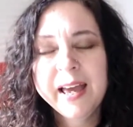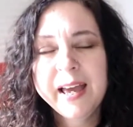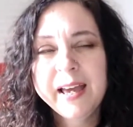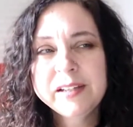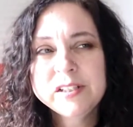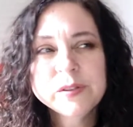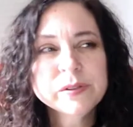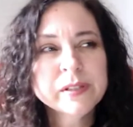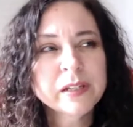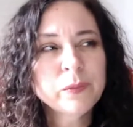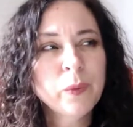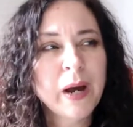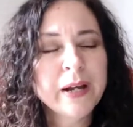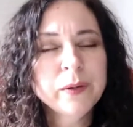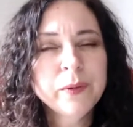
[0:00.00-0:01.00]
And she was like,
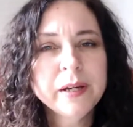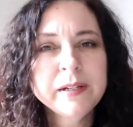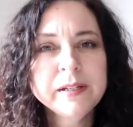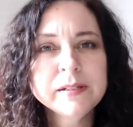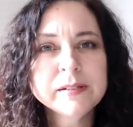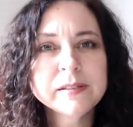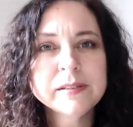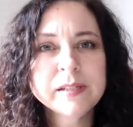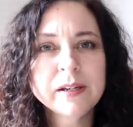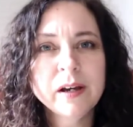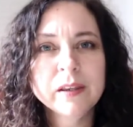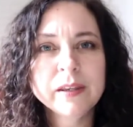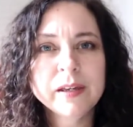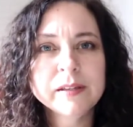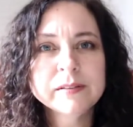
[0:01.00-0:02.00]
why do I need to see
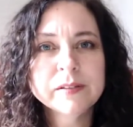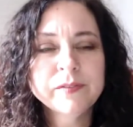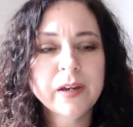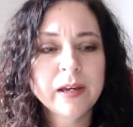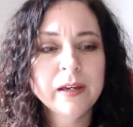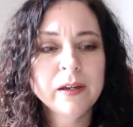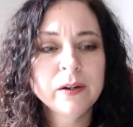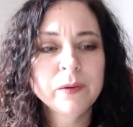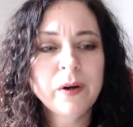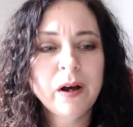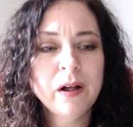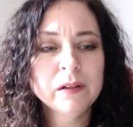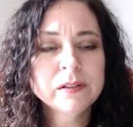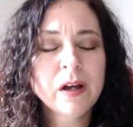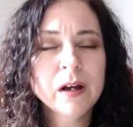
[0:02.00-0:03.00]
all this? If I,
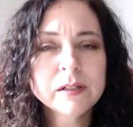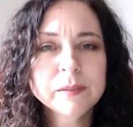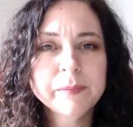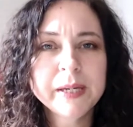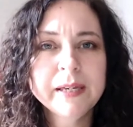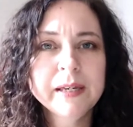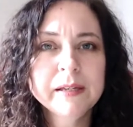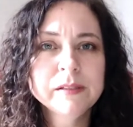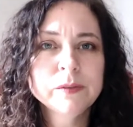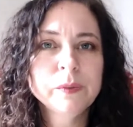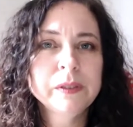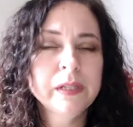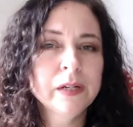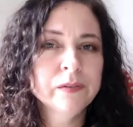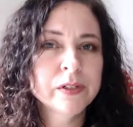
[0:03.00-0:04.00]
I'll talk to my kids
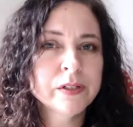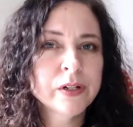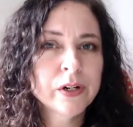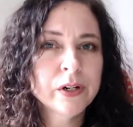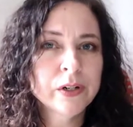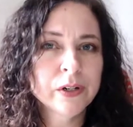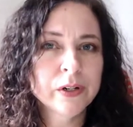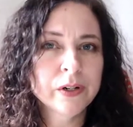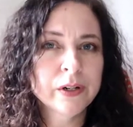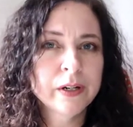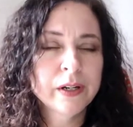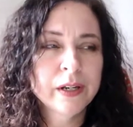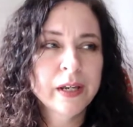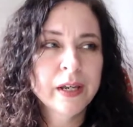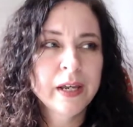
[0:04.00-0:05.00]
when they return,
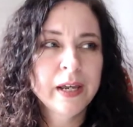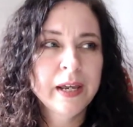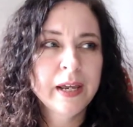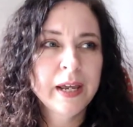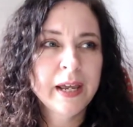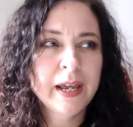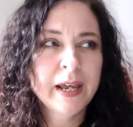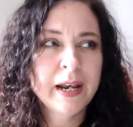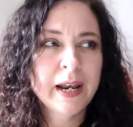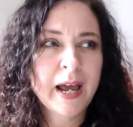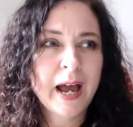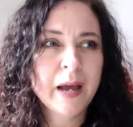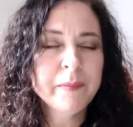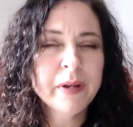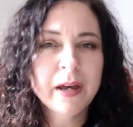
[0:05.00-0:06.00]
and
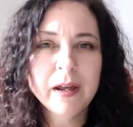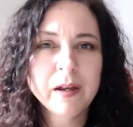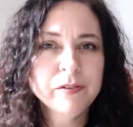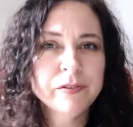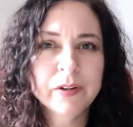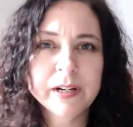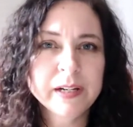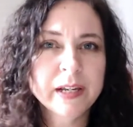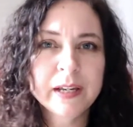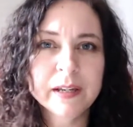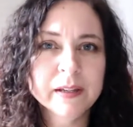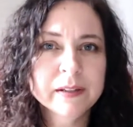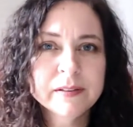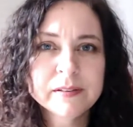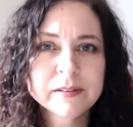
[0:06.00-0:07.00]
I'm not a friend of
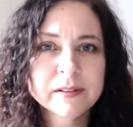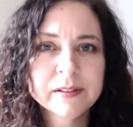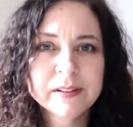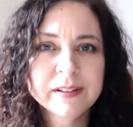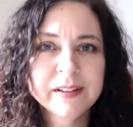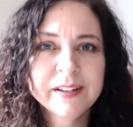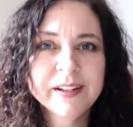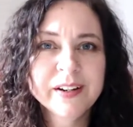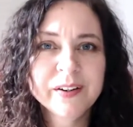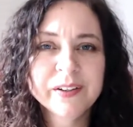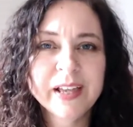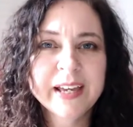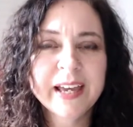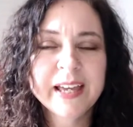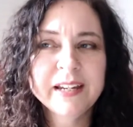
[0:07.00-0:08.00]
his, you know,
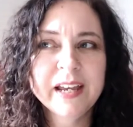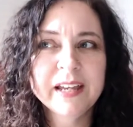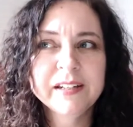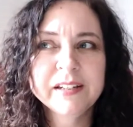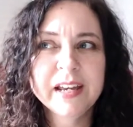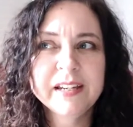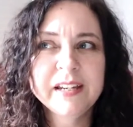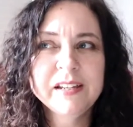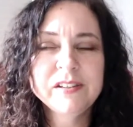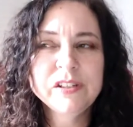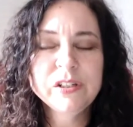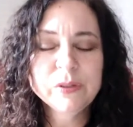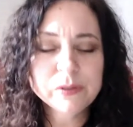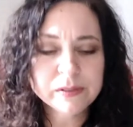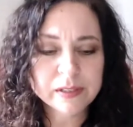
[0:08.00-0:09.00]
like, and, and, and he's
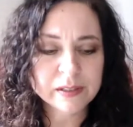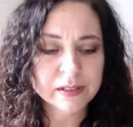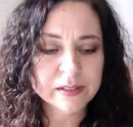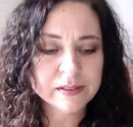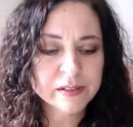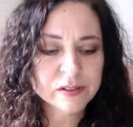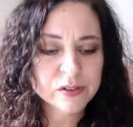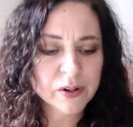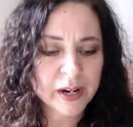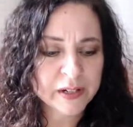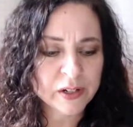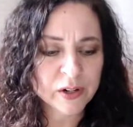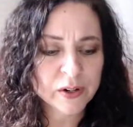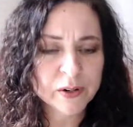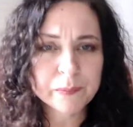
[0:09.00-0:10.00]
using this, he's trying
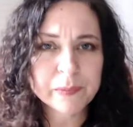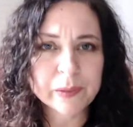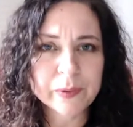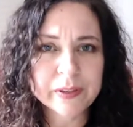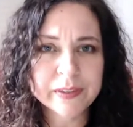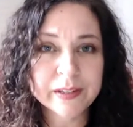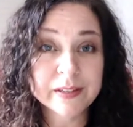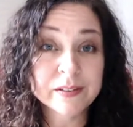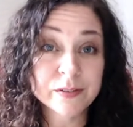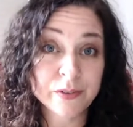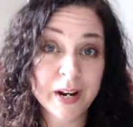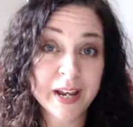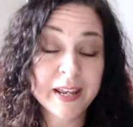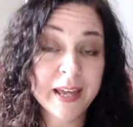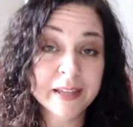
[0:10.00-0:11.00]
to hurt me with this,
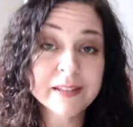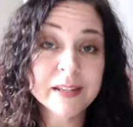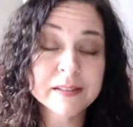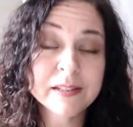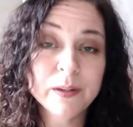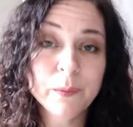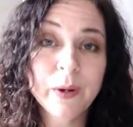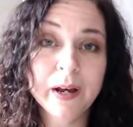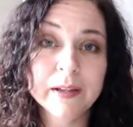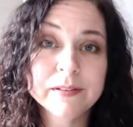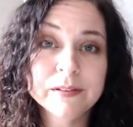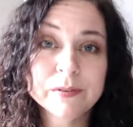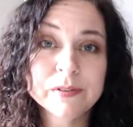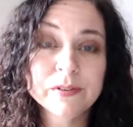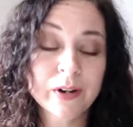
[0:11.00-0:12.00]
right? I guess he was,
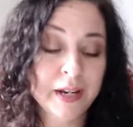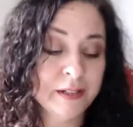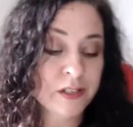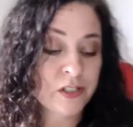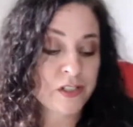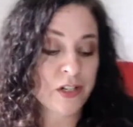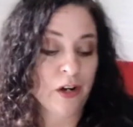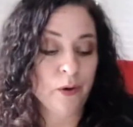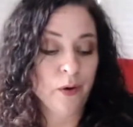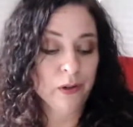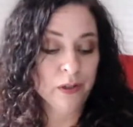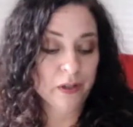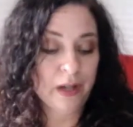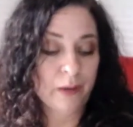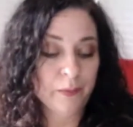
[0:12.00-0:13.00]
he was trying to show, oh,
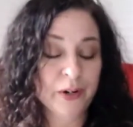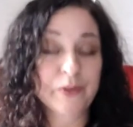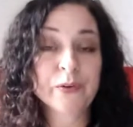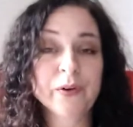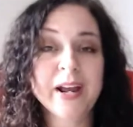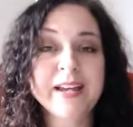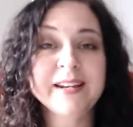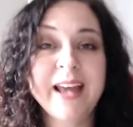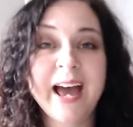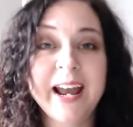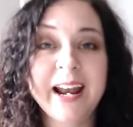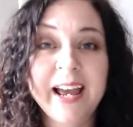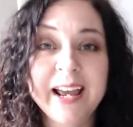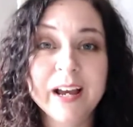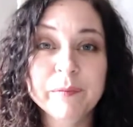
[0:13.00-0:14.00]
look how, what a great dad
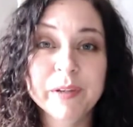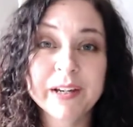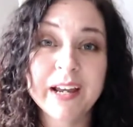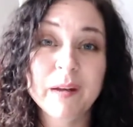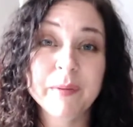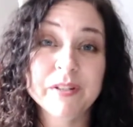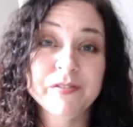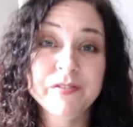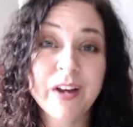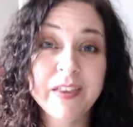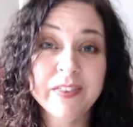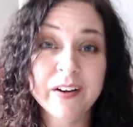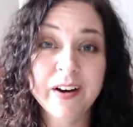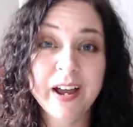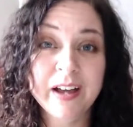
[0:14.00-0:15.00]
I am. Look at how much fun
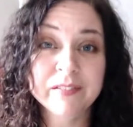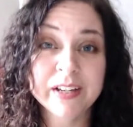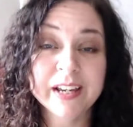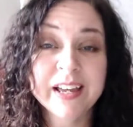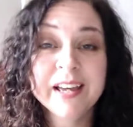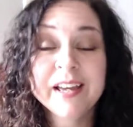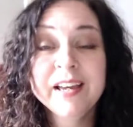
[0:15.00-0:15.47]
they're having.